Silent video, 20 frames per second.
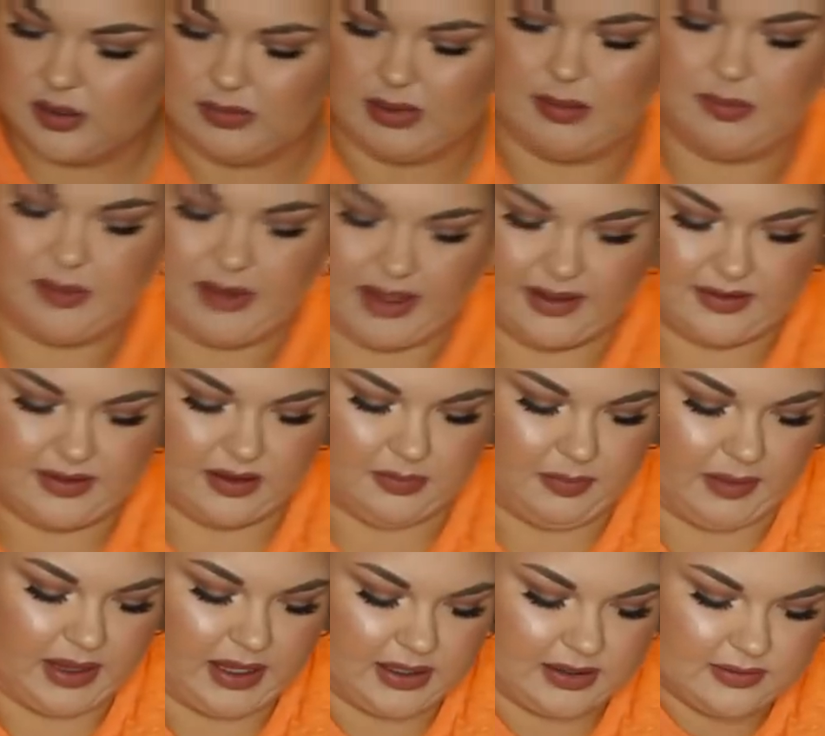my plastic
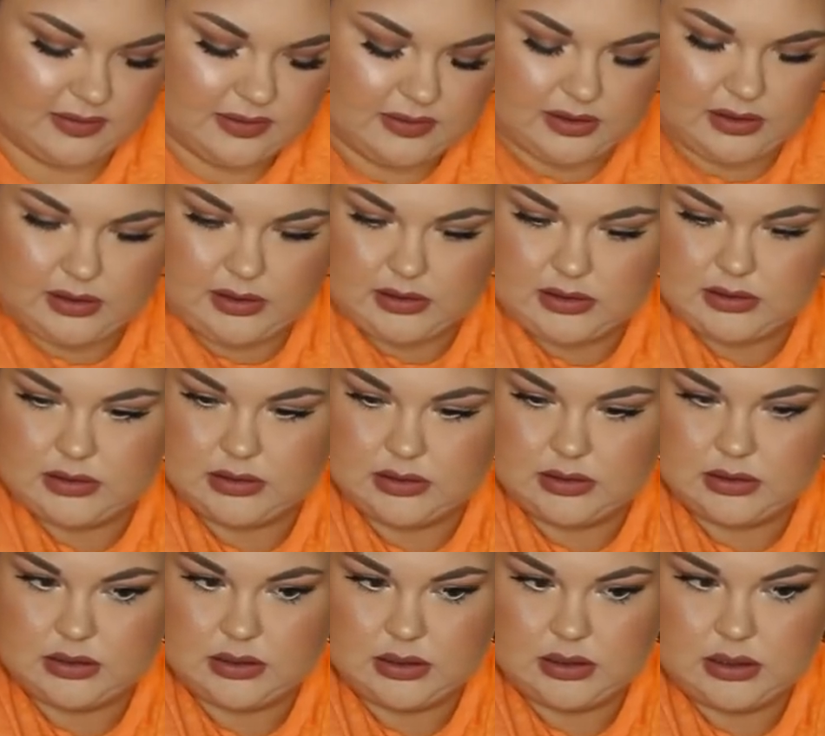bag is still
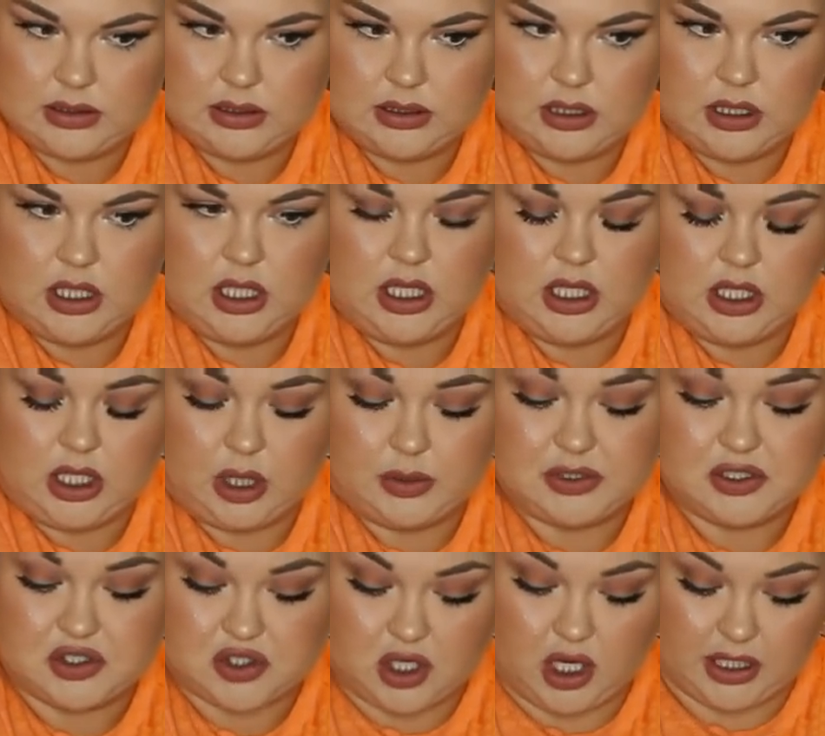
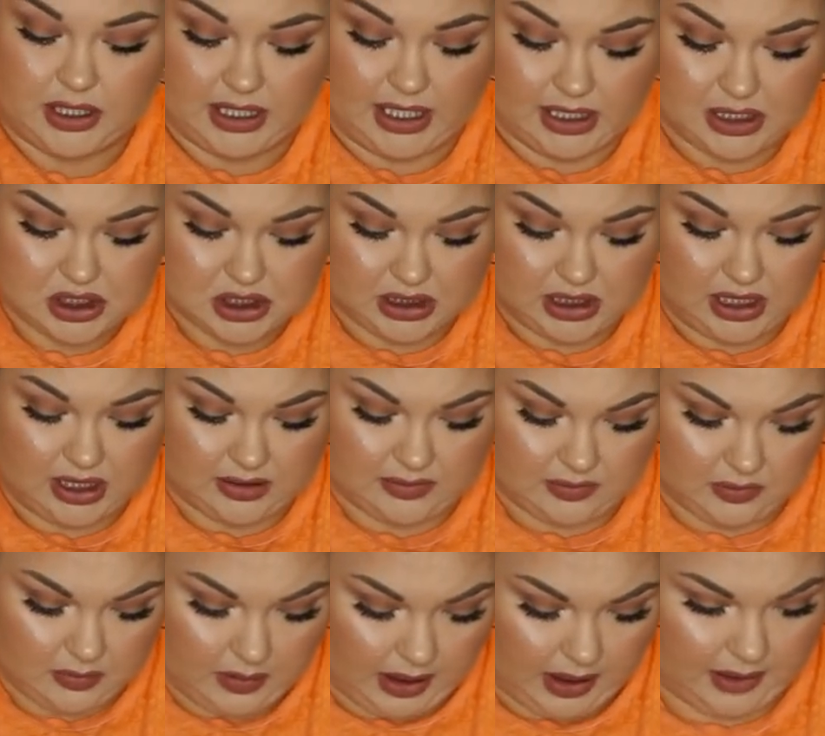going strong. It actually is,
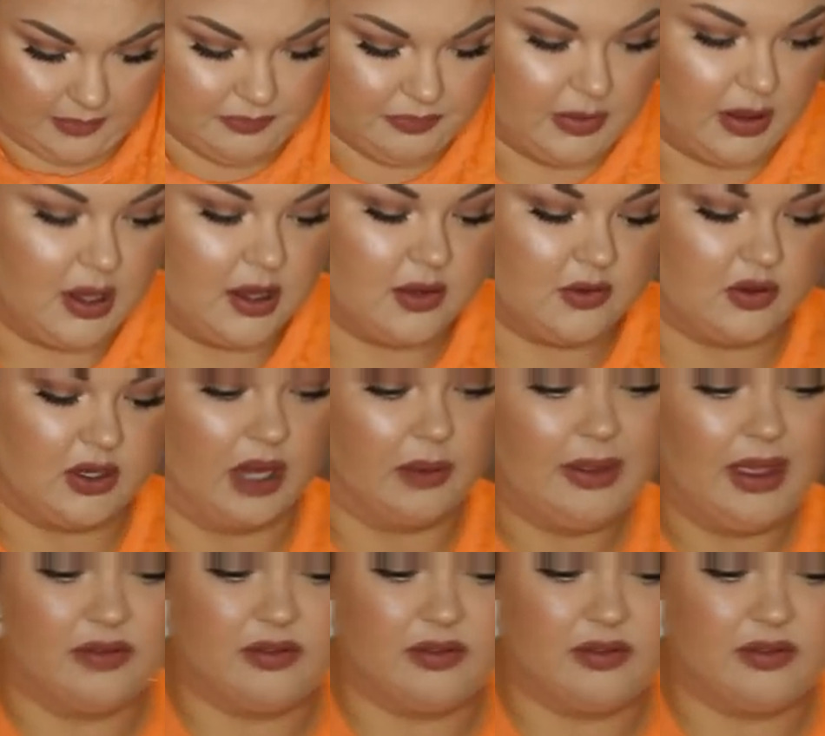okay. So now we